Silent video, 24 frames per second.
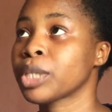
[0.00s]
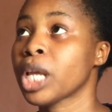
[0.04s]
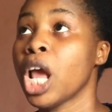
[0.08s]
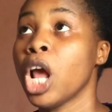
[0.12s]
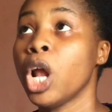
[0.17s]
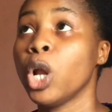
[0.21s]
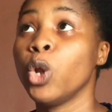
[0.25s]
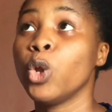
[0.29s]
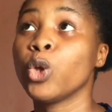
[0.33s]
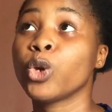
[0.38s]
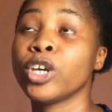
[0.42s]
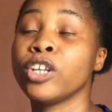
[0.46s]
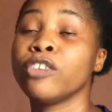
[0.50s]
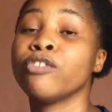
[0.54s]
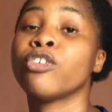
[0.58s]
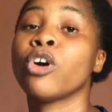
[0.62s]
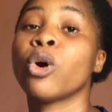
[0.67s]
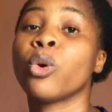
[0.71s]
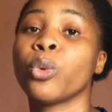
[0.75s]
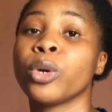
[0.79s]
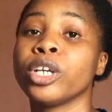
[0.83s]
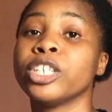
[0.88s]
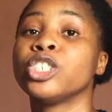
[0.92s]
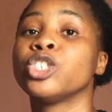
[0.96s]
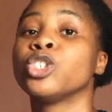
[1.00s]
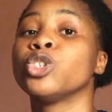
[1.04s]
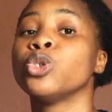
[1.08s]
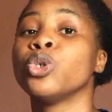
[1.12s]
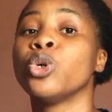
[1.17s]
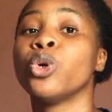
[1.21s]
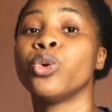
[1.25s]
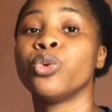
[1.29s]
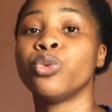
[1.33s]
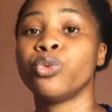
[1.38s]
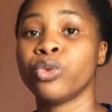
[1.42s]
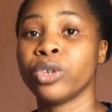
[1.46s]
looking for ways
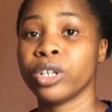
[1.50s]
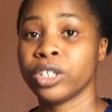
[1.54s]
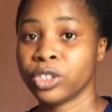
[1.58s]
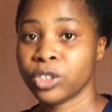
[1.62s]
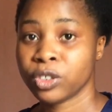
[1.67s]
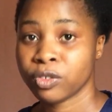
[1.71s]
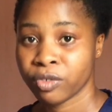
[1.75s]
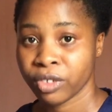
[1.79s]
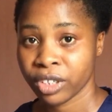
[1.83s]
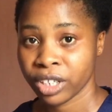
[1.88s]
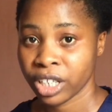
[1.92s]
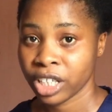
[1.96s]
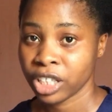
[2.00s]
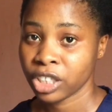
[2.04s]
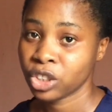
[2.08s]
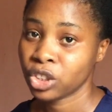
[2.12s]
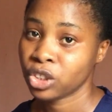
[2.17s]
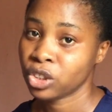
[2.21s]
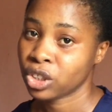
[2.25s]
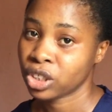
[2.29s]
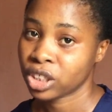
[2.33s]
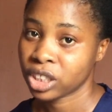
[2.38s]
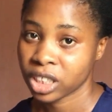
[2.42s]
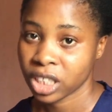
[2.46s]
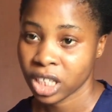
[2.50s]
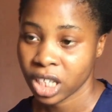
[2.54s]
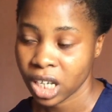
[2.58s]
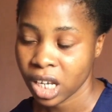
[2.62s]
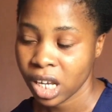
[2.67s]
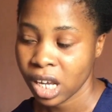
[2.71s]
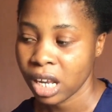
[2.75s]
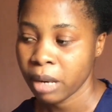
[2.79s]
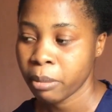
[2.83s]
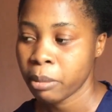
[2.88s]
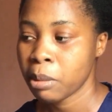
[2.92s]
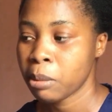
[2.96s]
to rejuvenate your
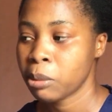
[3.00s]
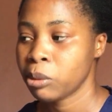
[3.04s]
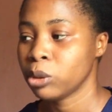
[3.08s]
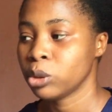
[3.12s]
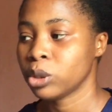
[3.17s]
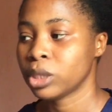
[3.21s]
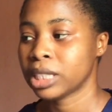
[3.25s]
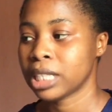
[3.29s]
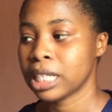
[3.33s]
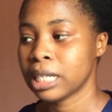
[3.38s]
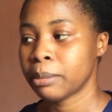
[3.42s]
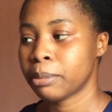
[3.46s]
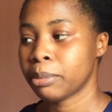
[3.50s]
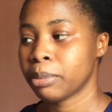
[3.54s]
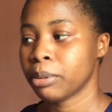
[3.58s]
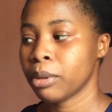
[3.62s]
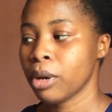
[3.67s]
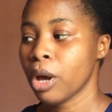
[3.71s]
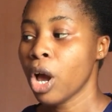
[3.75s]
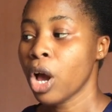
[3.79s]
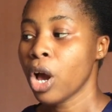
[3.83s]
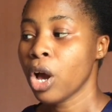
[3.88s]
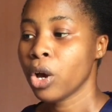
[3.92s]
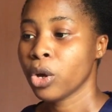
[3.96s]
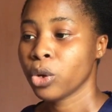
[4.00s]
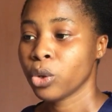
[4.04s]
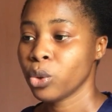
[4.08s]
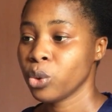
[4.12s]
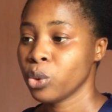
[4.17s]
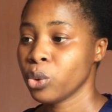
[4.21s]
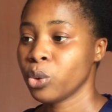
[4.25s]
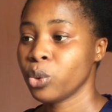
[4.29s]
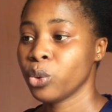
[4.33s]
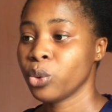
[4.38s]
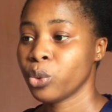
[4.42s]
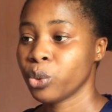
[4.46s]
skin. Maybe
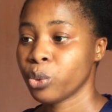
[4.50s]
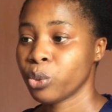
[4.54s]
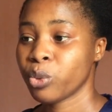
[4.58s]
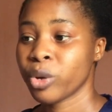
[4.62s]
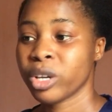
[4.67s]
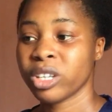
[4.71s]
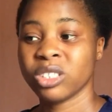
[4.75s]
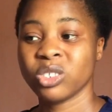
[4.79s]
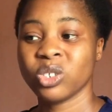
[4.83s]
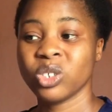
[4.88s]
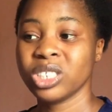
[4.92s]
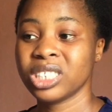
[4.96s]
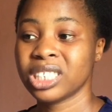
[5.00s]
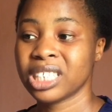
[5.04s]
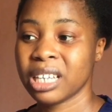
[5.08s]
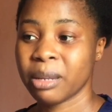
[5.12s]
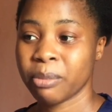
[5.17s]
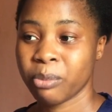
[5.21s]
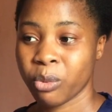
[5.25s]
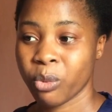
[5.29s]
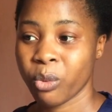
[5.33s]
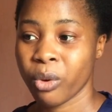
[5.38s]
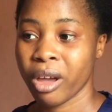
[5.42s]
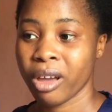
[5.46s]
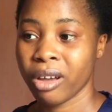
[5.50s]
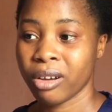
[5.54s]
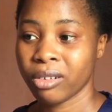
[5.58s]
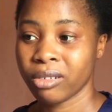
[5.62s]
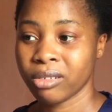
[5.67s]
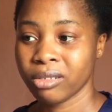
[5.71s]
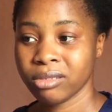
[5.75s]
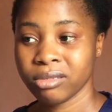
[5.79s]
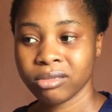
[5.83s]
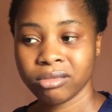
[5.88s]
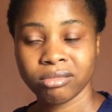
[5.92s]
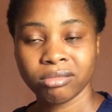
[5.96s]
when you don't sleep
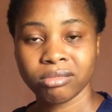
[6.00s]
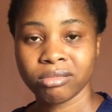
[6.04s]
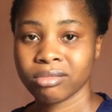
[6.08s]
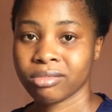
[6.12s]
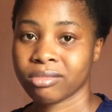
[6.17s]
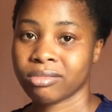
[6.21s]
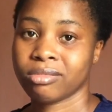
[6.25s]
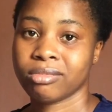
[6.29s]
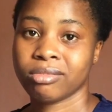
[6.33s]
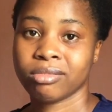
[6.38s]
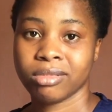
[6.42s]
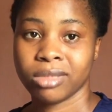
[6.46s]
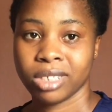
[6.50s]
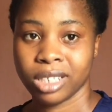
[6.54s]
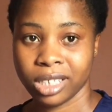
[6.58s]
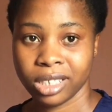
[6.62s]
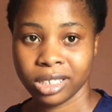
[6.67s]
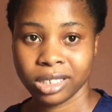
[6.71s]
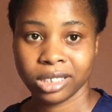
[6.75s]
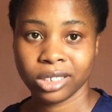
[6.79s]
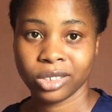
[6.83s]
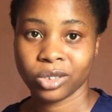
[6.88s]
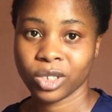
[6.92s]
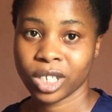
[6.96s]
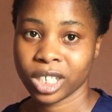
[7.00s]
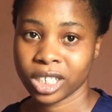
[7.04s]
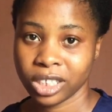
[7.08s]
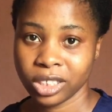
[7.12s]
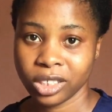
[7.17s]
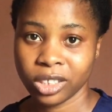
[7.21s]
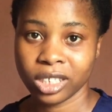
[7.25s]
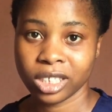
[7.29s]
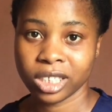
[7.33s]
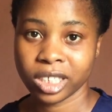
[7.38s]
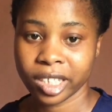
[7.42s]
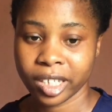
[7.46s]
well, it's stressing
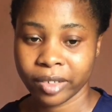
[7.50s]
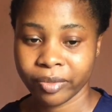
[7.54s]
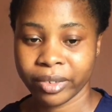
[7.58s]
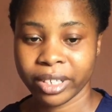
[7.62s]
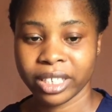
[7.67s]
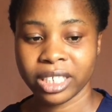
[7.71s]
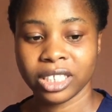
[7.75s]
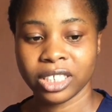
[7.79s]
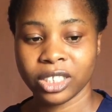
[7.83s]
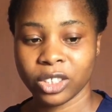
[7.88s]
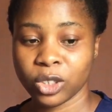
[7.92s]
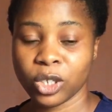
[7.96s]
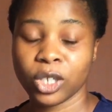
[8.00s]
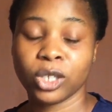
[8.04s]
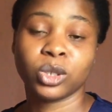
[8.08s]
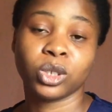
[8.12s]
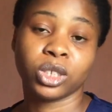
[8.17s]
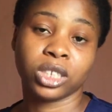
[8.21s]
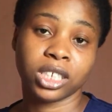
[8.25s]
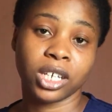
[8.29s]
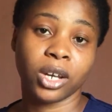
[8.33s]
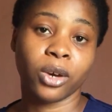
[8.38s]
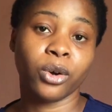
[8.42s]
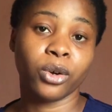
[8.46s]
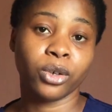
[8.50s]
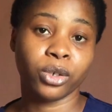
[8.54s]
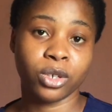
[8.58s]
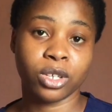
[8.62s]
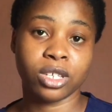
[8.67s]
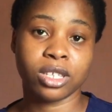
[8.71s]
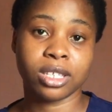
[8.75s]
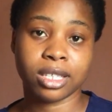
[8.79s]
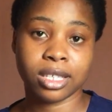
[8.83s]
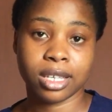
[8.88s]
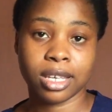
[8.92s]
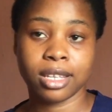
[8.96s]
yourself and it's going to tell on your
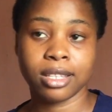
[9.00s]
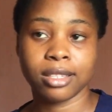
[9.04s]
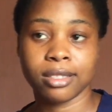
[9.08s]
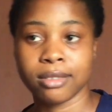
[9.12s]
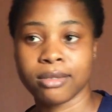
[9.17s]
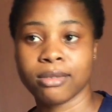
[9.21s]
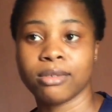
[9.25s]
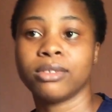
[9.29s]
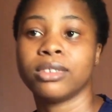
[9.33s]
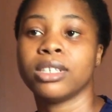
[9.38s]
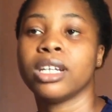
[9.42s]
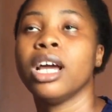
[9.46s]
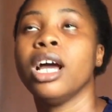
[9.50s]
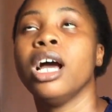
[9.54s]
skin tone.